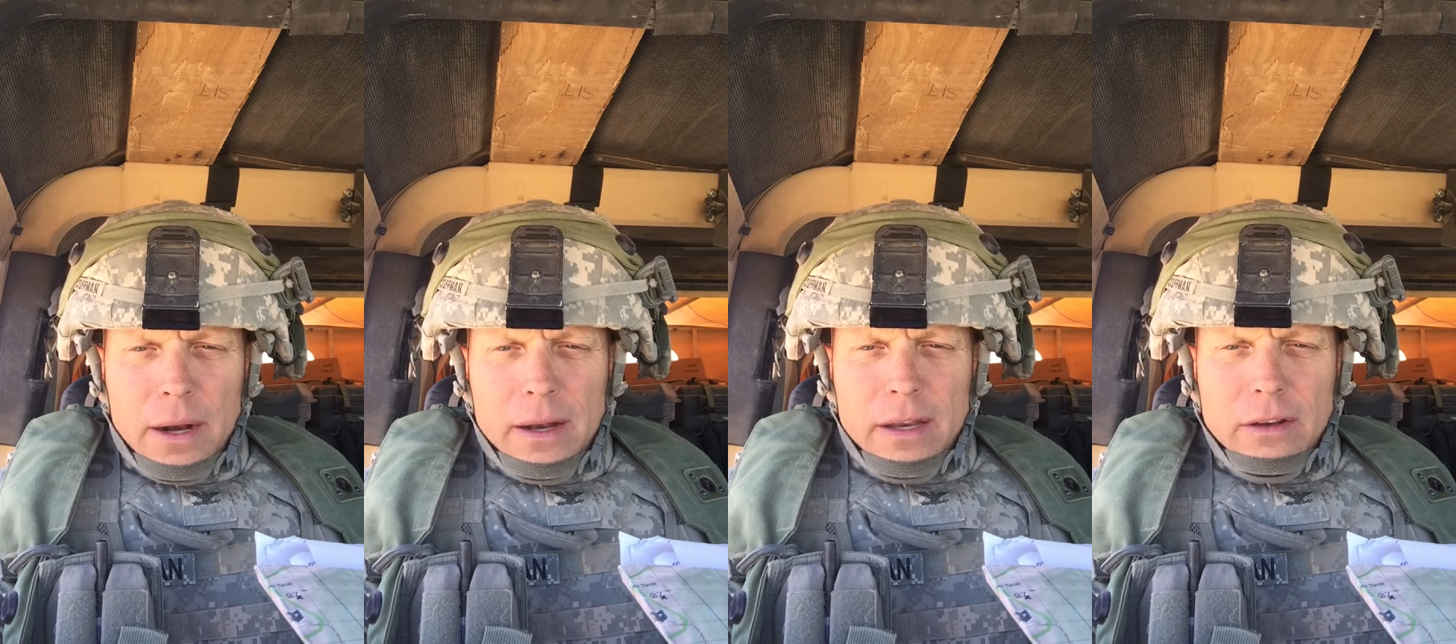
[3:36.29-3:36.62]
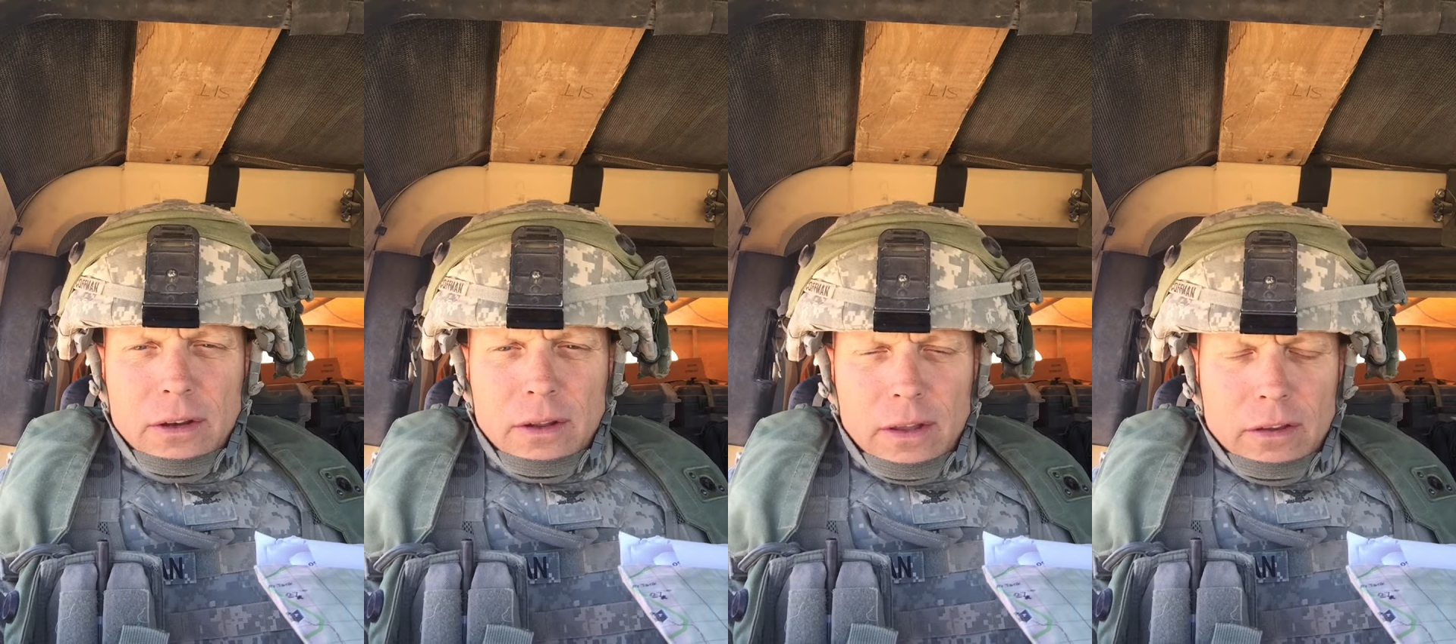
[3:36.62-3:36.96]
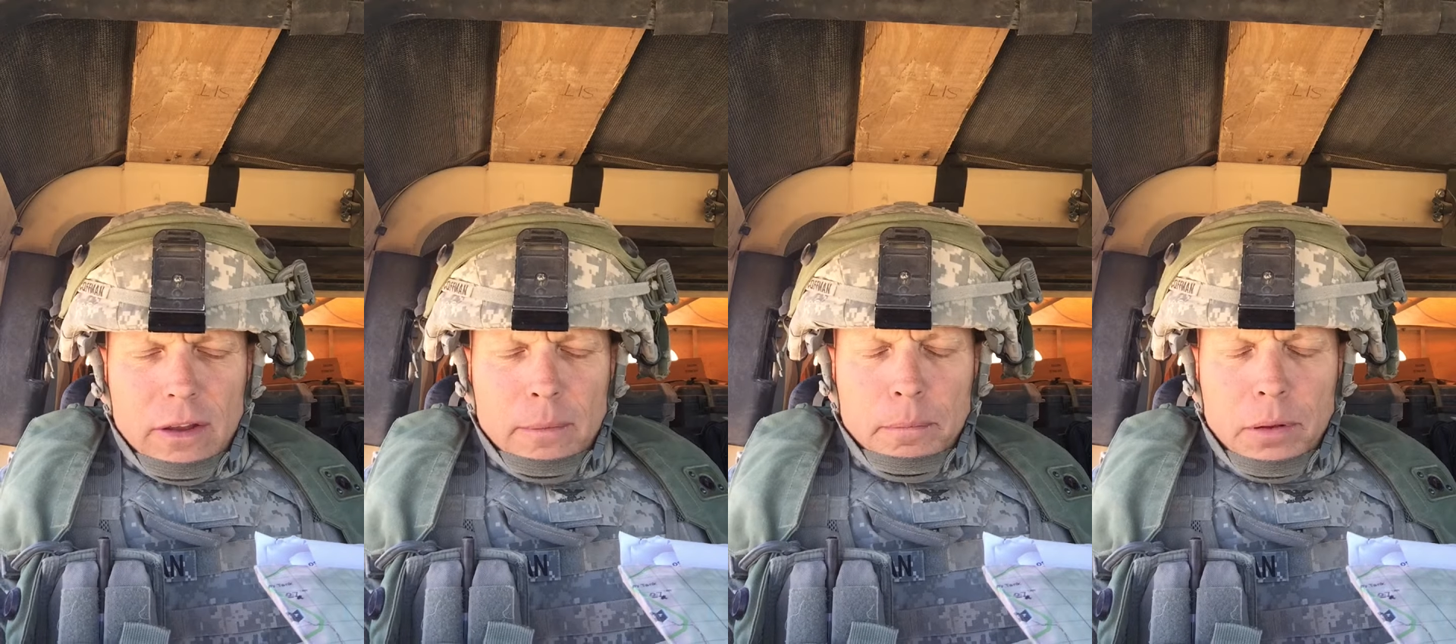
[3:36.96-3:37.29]

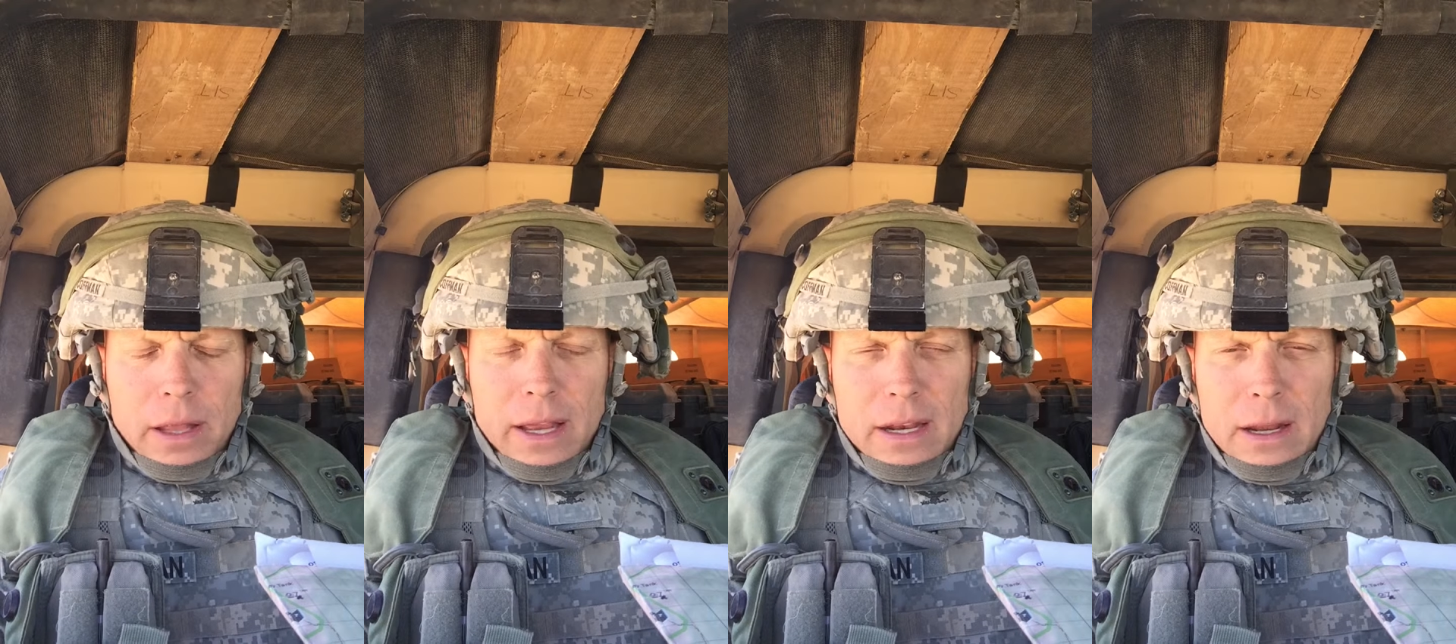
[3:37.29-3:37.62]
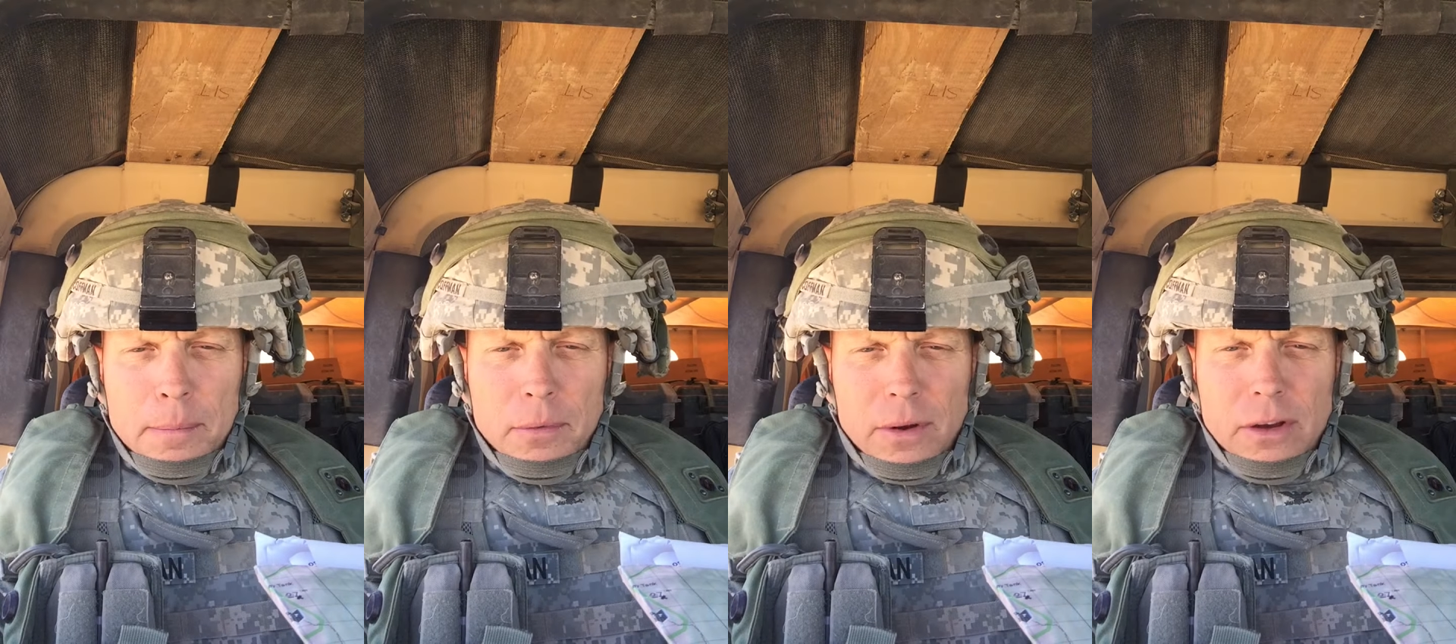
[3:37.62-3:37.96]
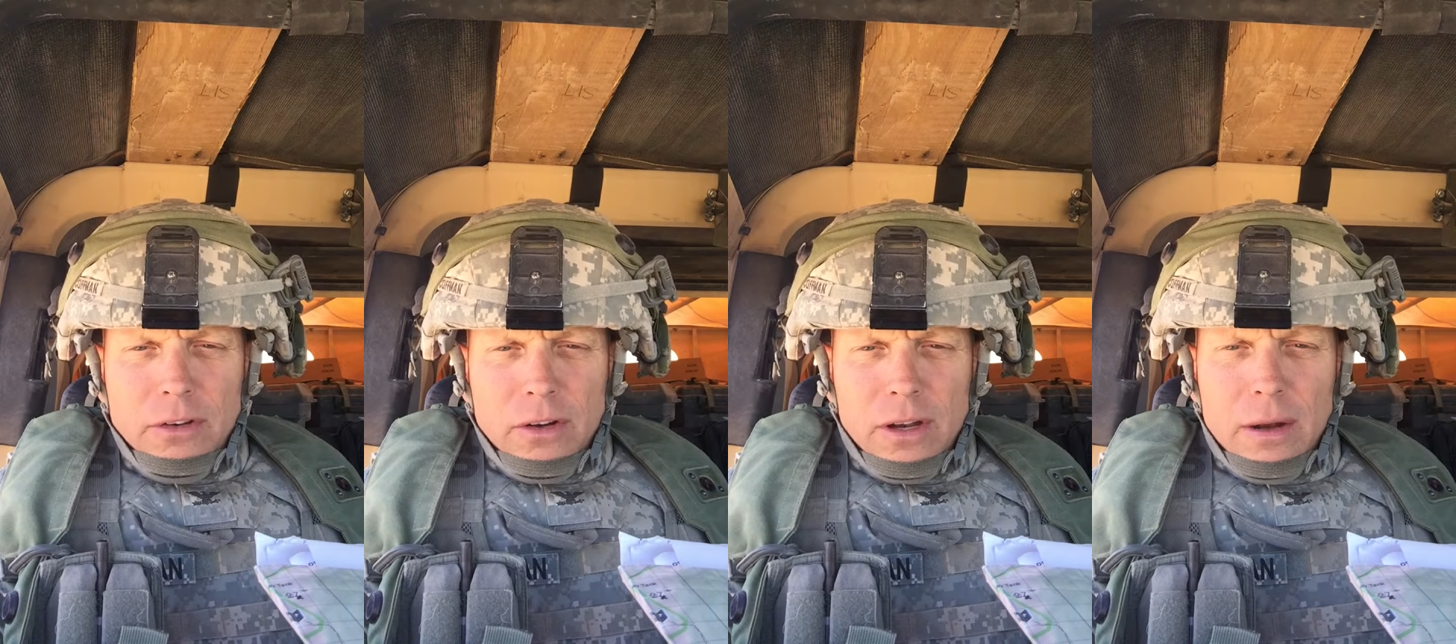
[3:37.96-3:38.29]
it's a planned
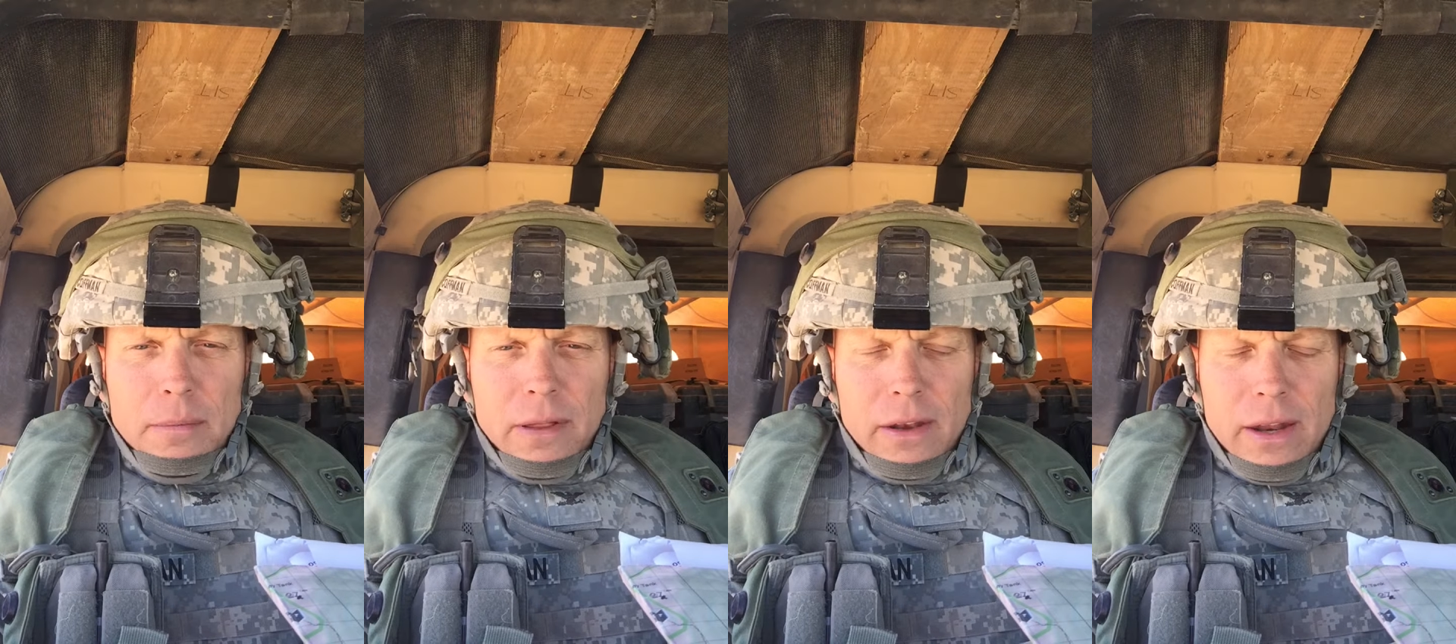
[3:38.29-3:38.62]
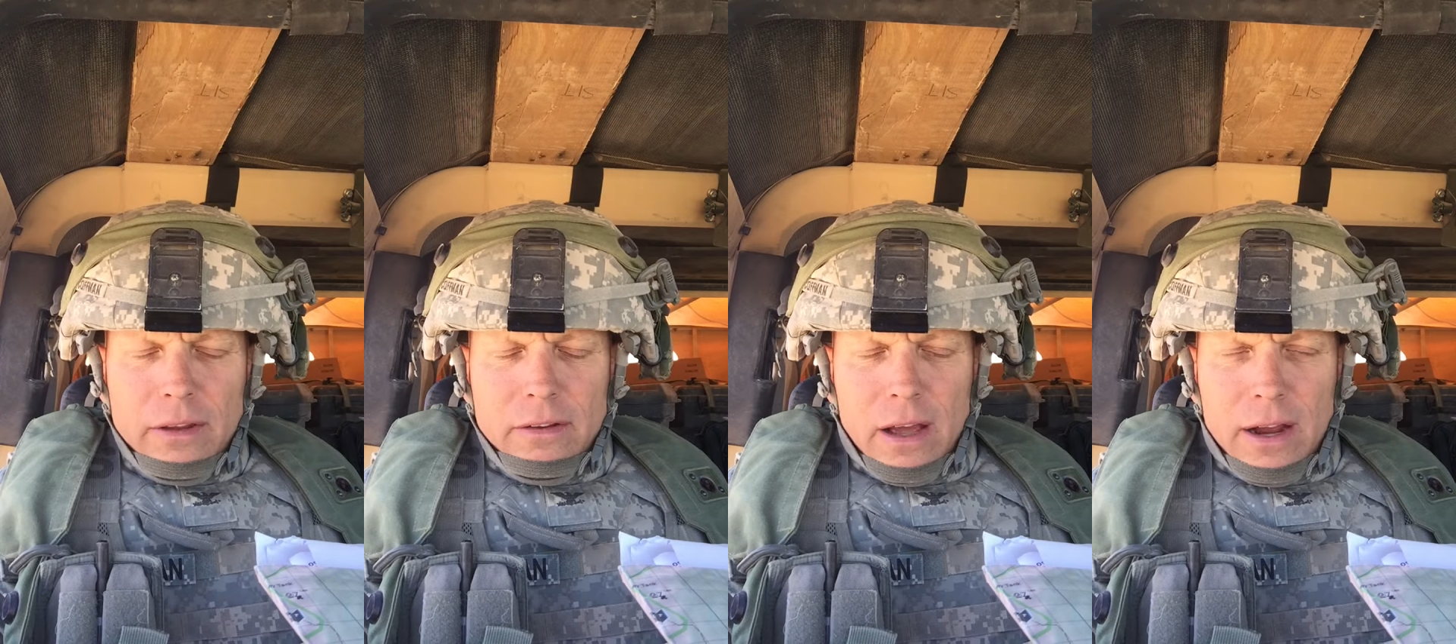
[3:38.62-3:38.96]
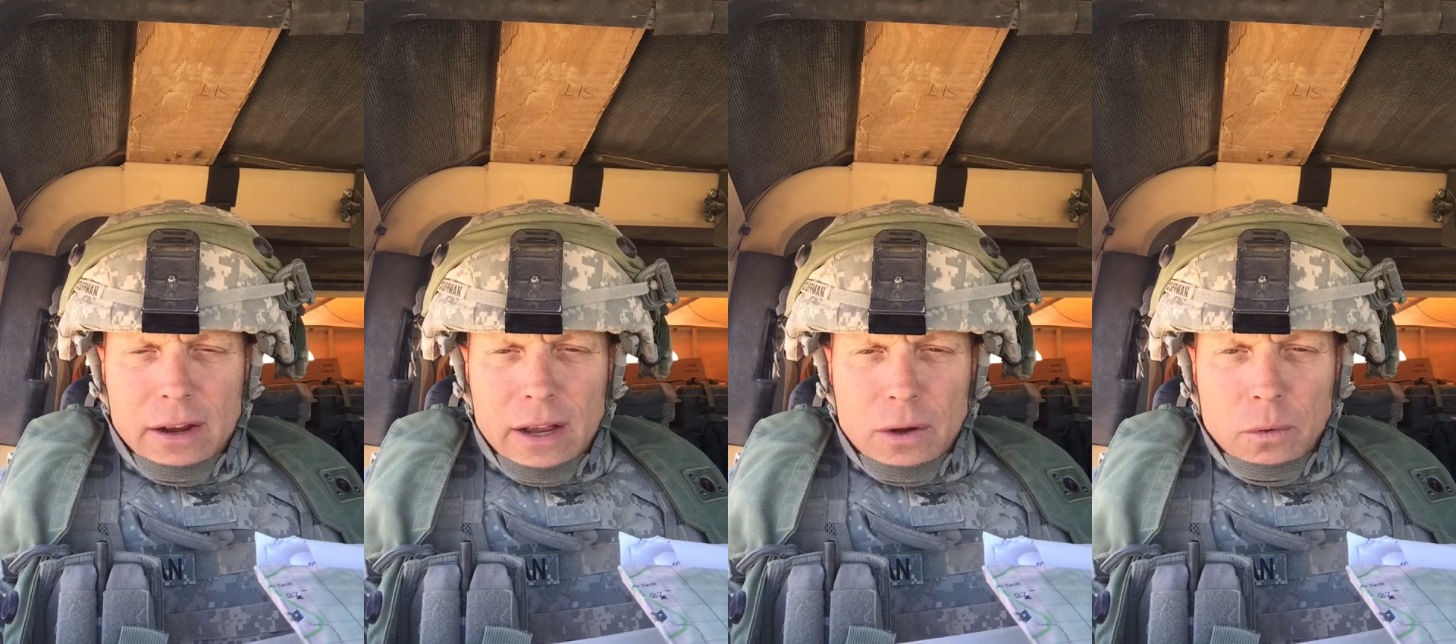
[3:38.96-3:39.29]
operation done by the next
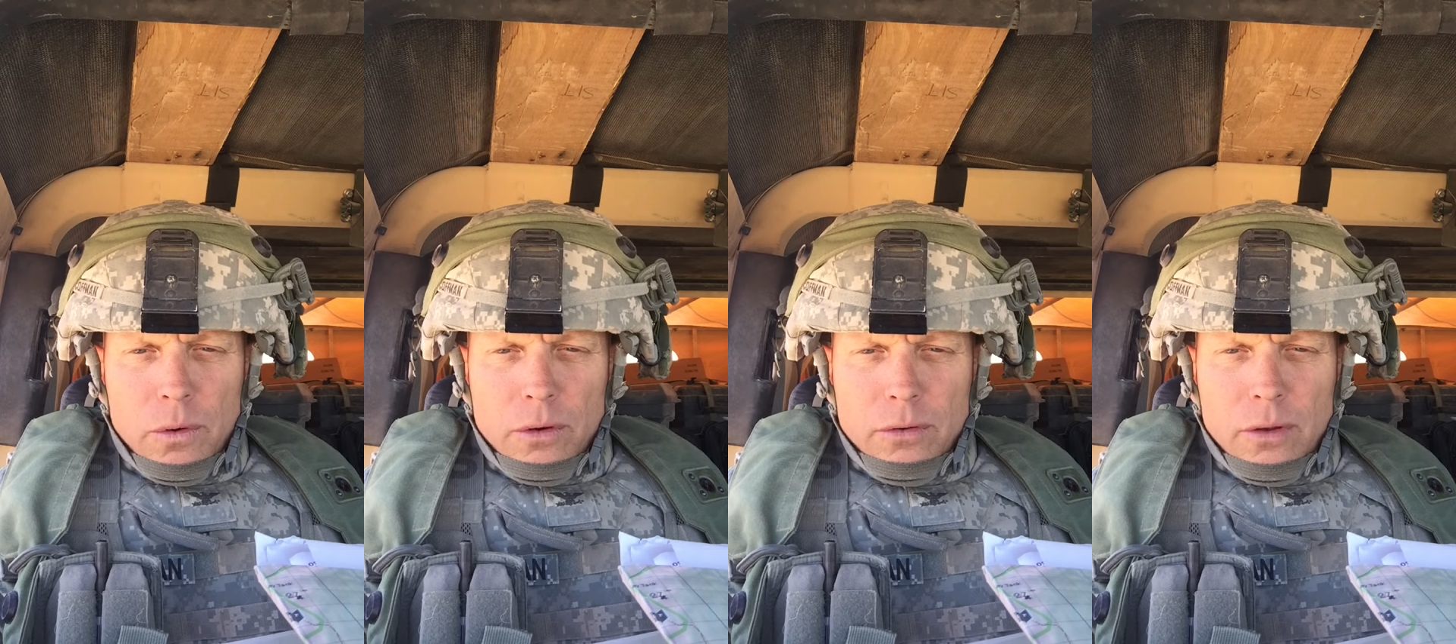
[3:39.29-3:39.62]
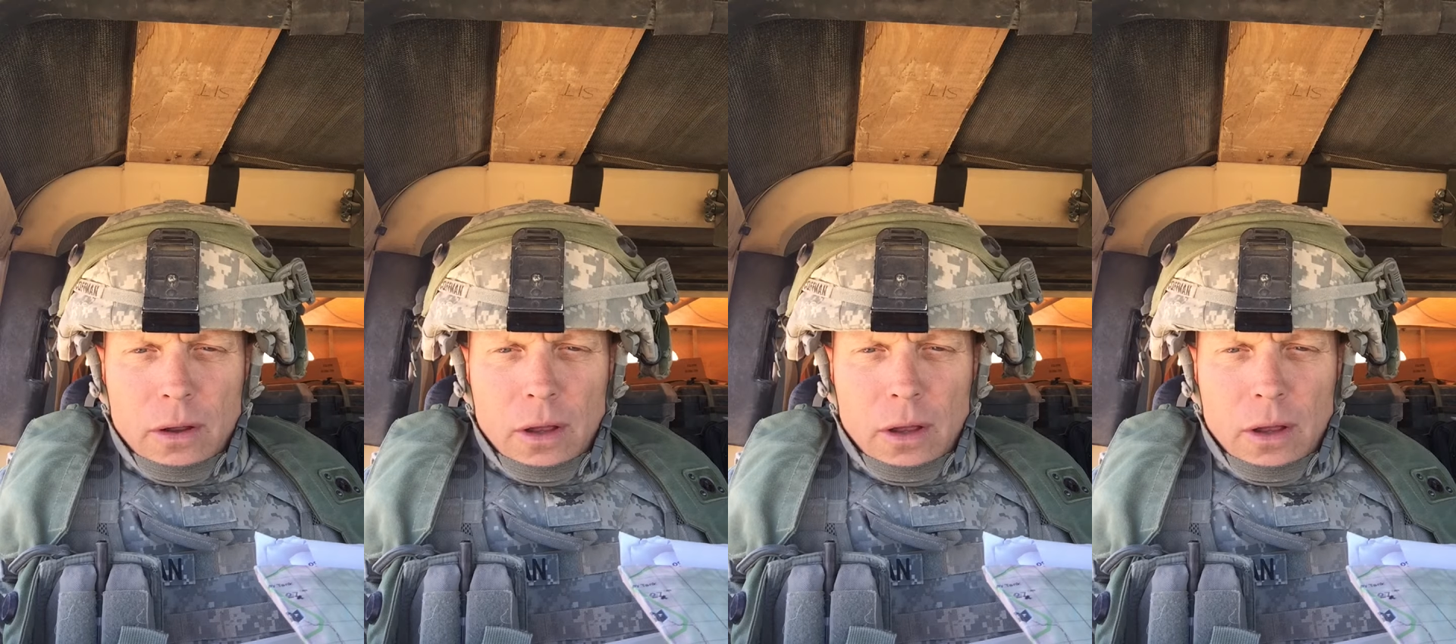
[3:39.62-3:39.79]
higher headquarters.